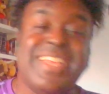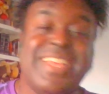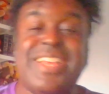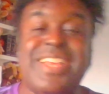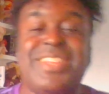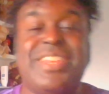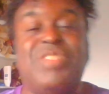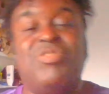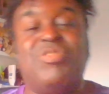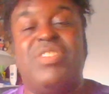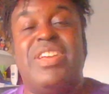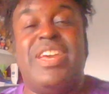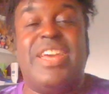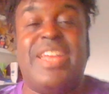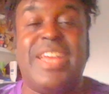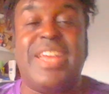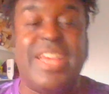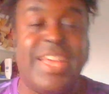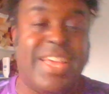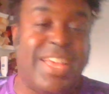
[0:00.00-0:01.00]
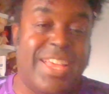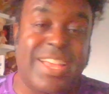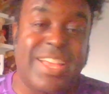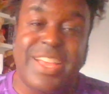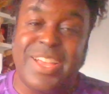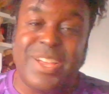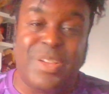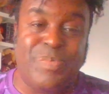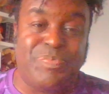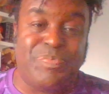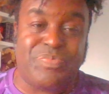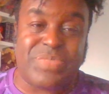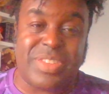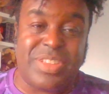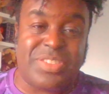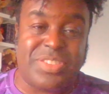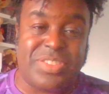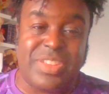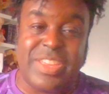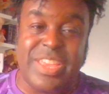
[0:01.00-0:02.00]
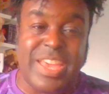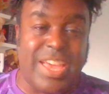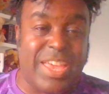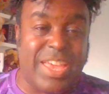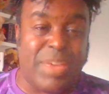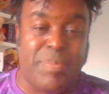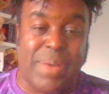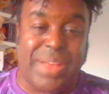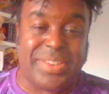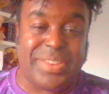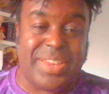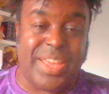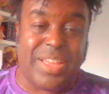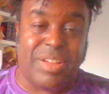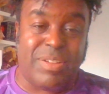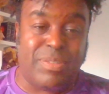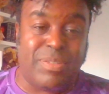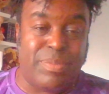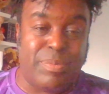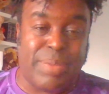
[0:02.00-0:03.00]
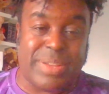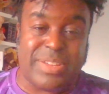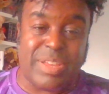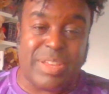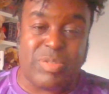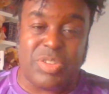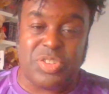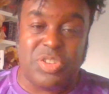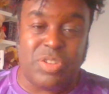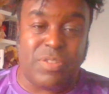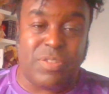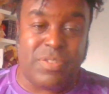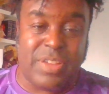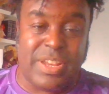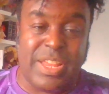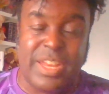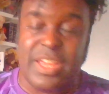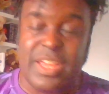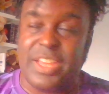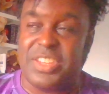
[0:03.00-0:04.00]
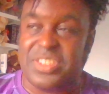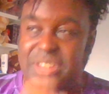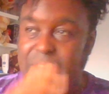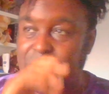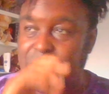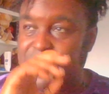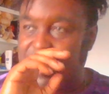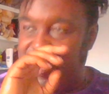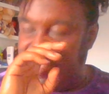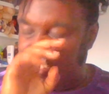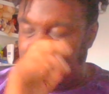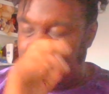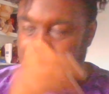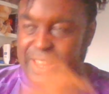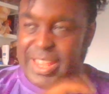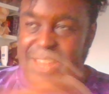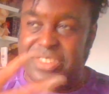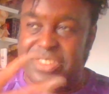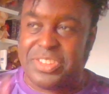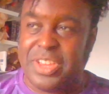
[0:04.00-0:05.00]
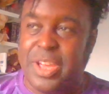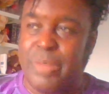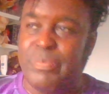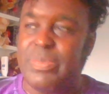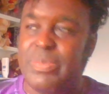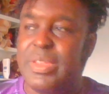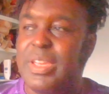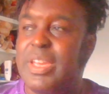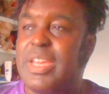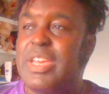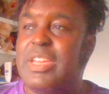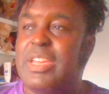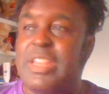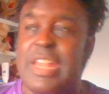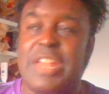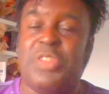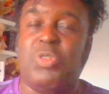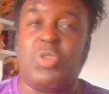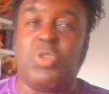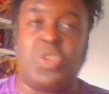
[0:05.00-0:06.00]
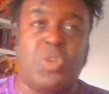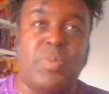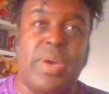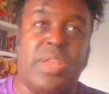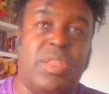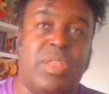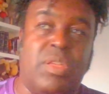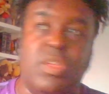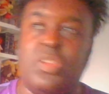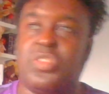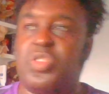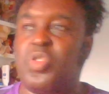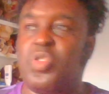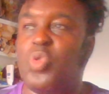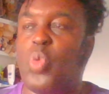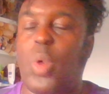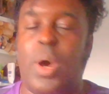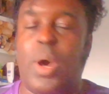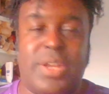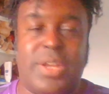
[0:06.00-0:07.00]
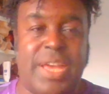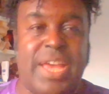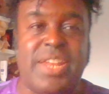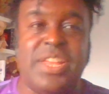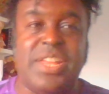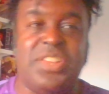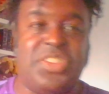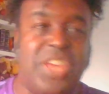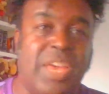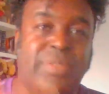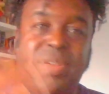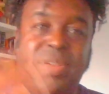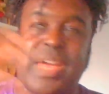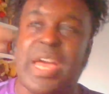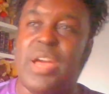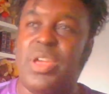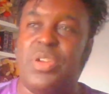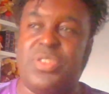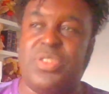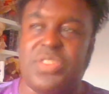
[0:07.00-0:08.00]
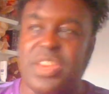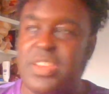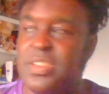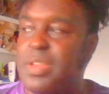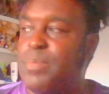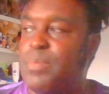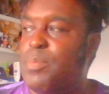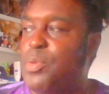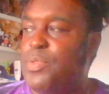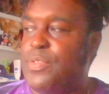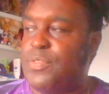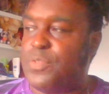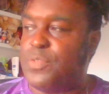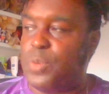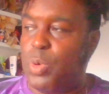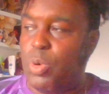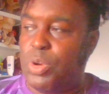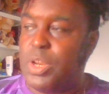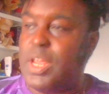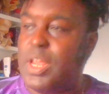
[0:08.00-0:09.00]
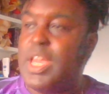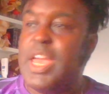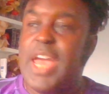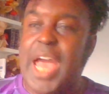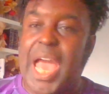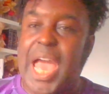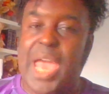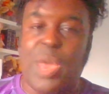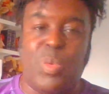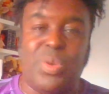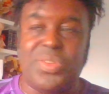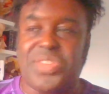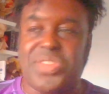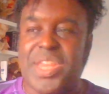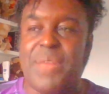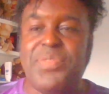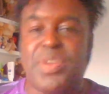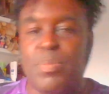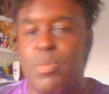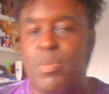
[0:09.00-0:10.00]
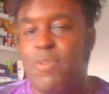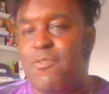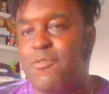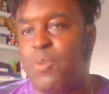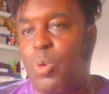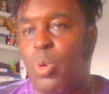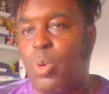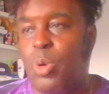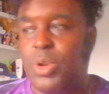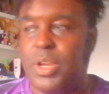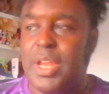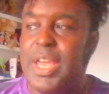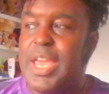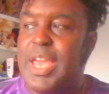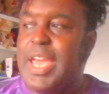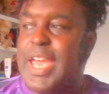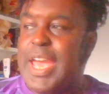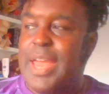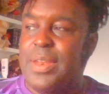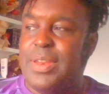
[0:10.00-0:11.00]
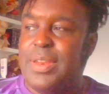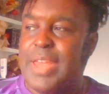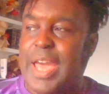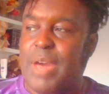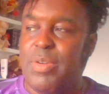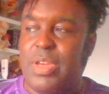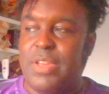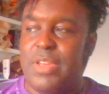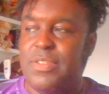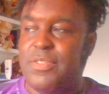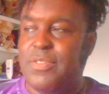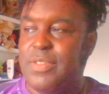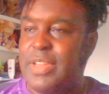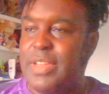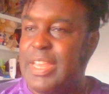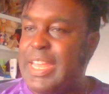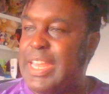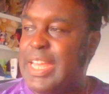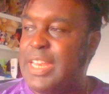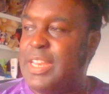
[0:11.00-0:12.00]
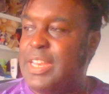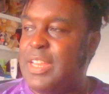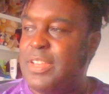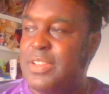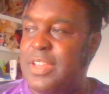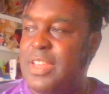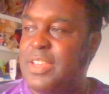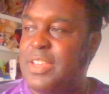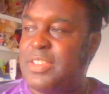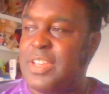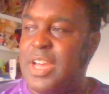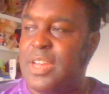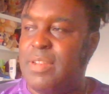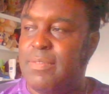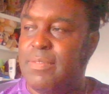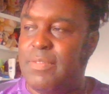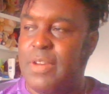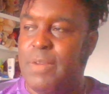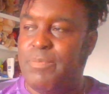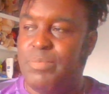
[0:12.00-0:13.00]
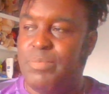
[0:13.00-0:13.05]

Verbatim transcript: That's literally it. So yeah, he batted that question off, and then they styled it in a way that then talked about the squad and the team and how he sees them moving forward, how he wants them to move forward, and how he and his kind of